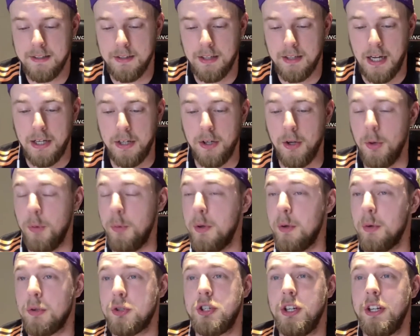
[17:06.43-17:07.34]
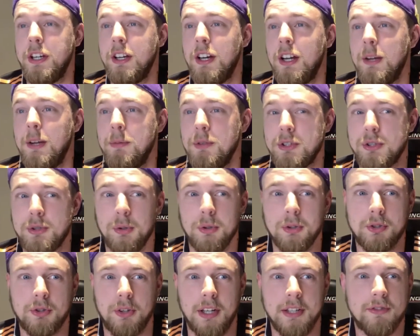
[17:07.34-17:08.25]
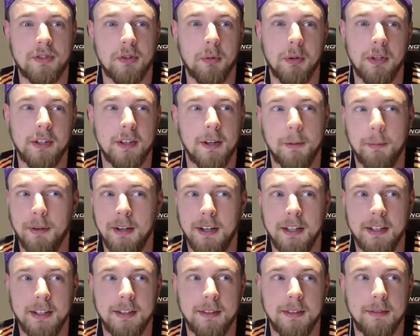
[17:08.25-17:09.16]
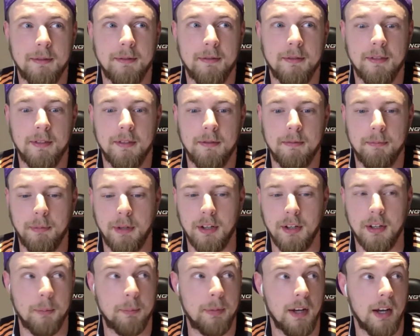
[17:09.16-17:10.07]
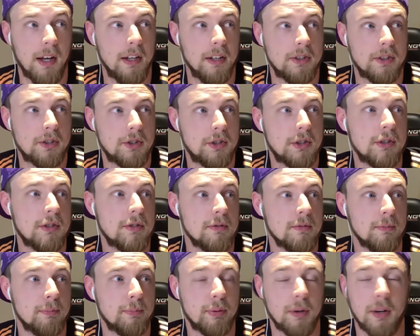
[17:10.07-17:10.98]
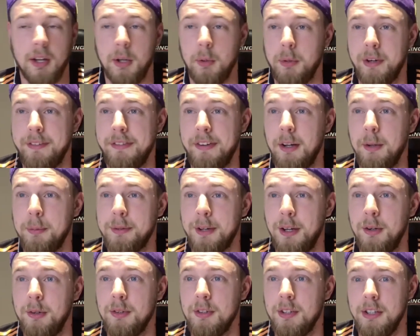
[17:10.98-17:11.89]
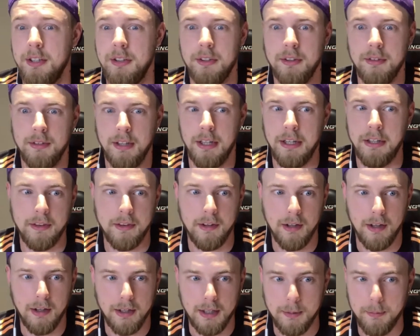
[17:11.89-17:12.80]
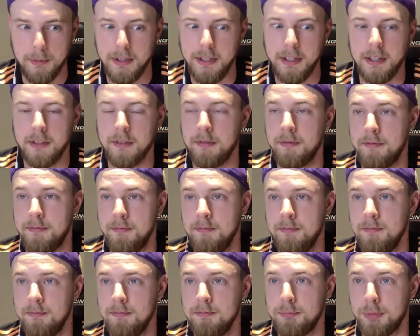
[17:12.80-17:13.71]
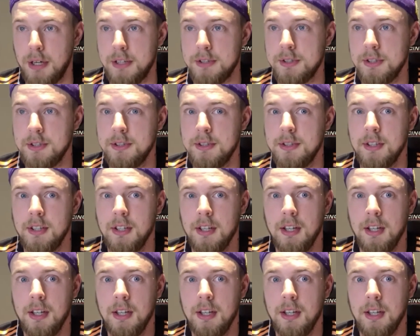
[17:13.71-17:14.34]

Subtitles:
I know we were shitting on him this whole transfer window, but Miralem Pjanic probably would have helped out in the immediate present.